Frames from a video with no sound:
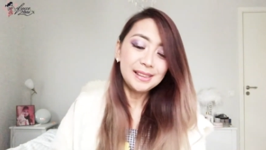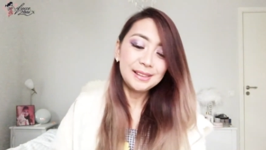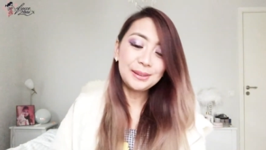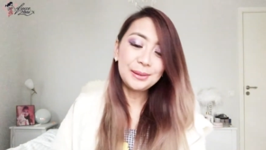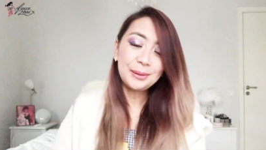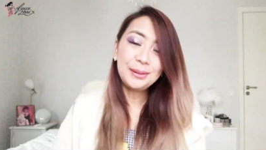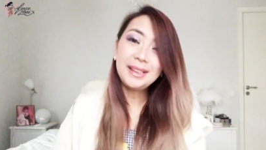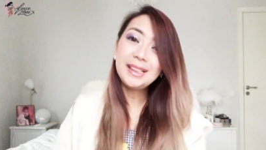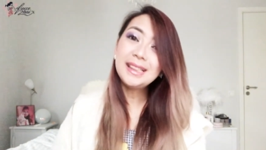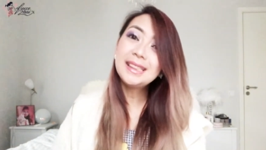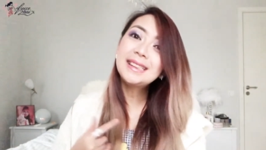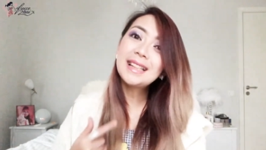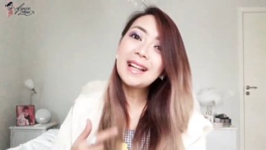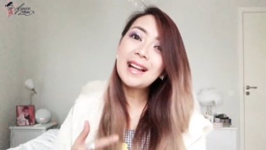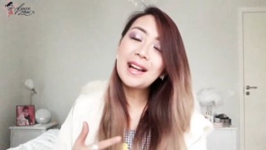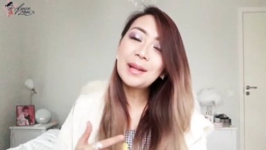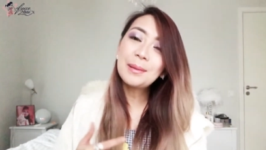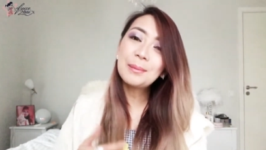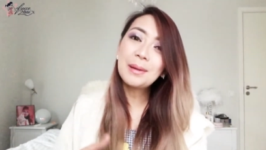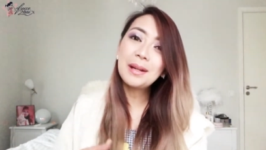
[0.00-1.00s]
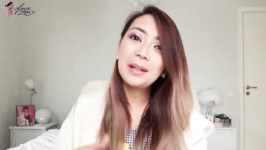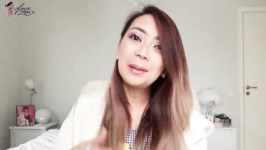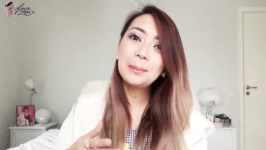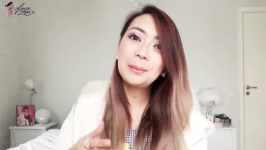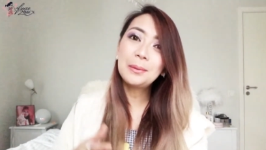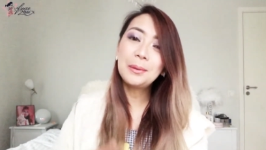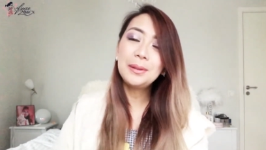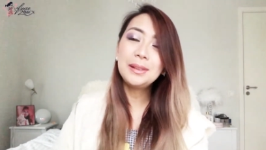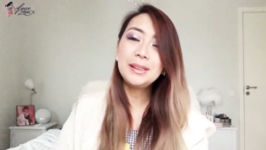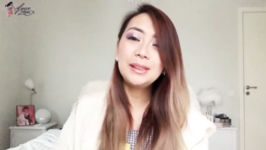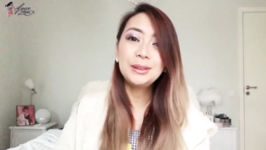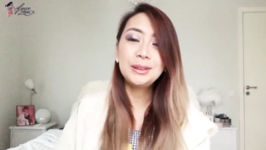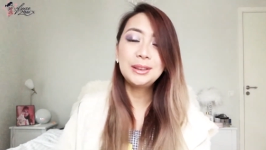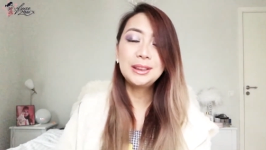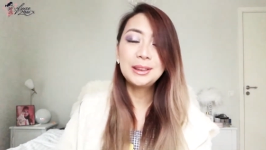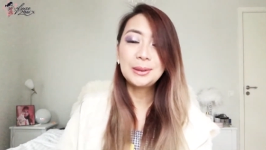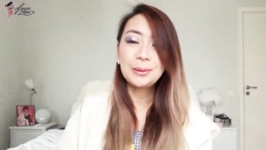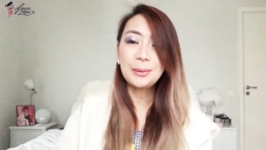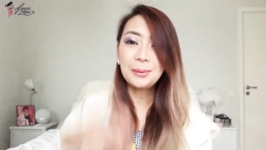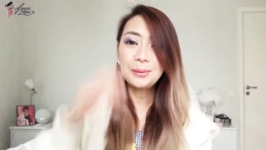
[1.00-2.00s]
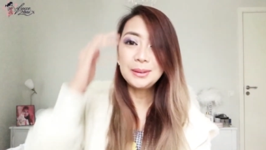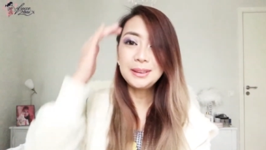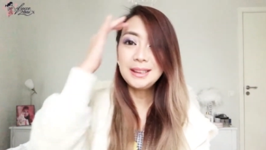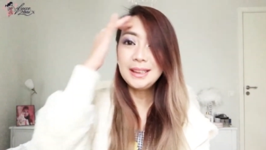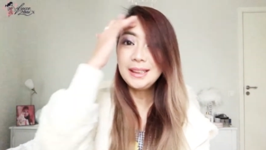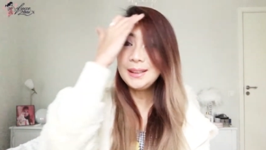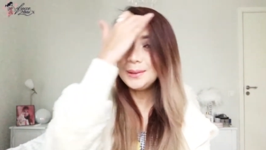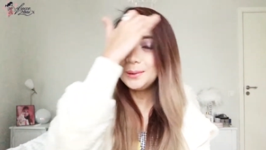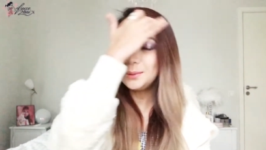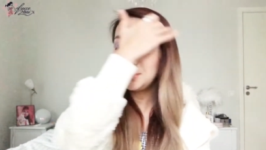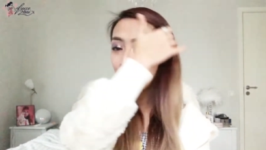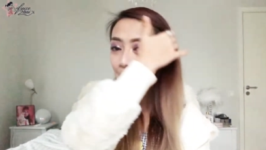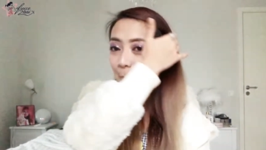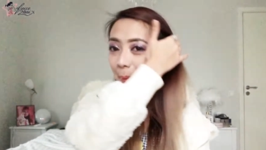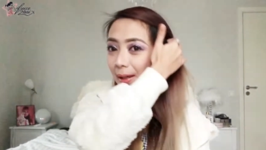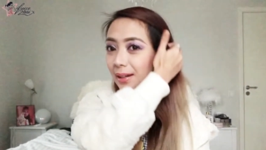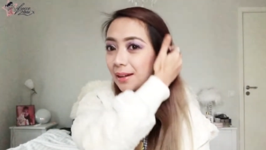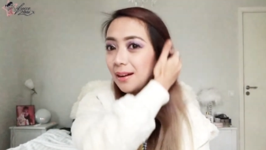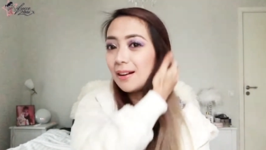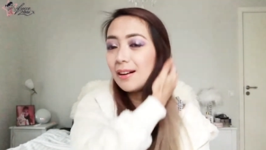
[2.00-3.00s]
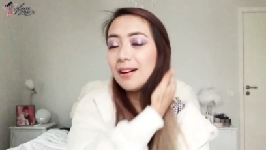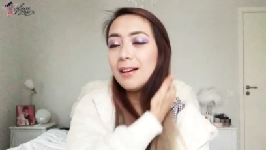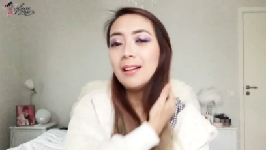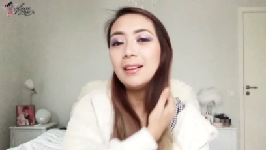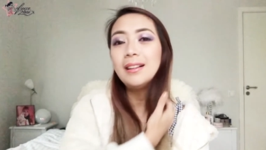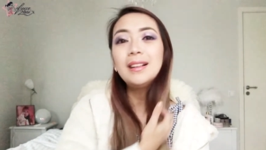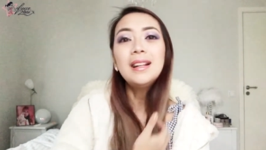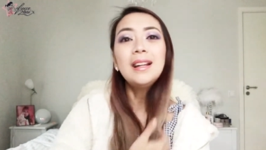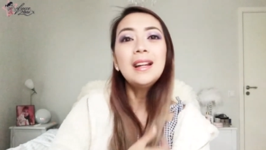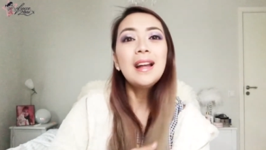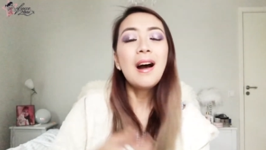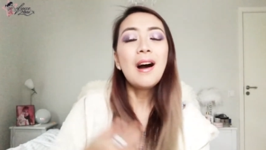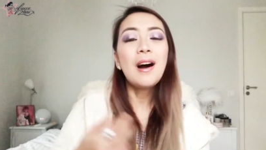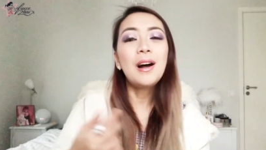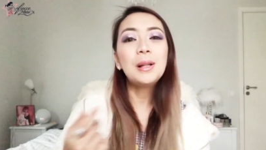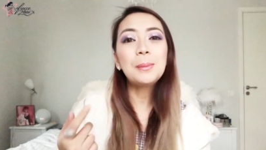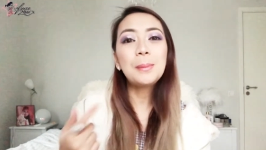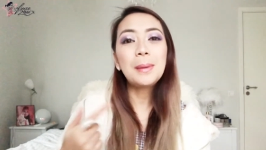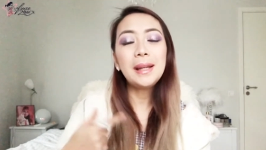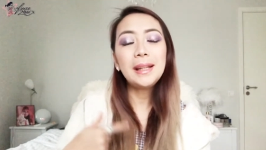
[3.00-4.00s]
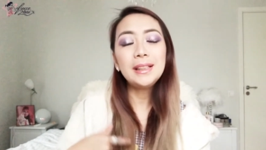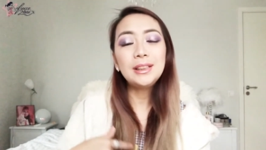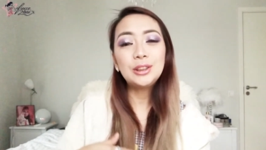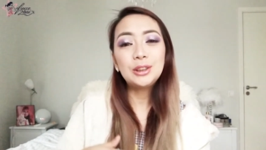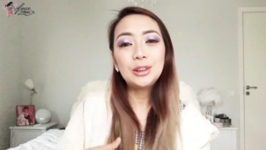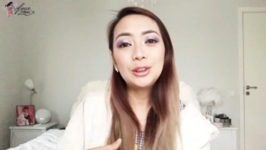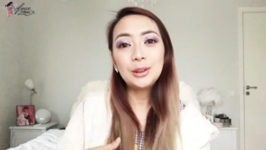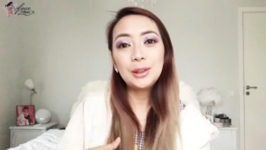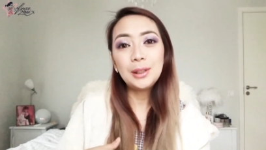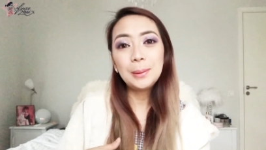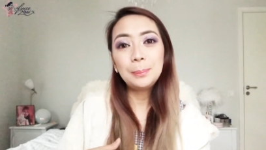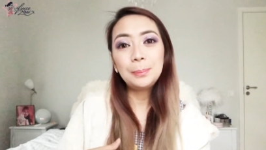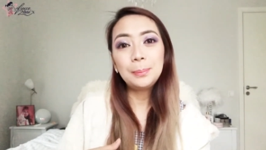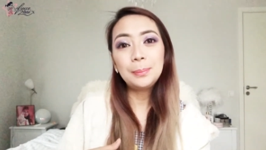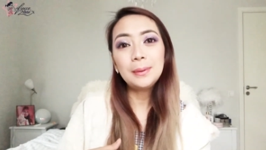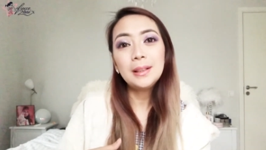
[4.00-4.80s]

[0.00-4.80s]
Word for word: So this time I am going to show to you my haul on my trip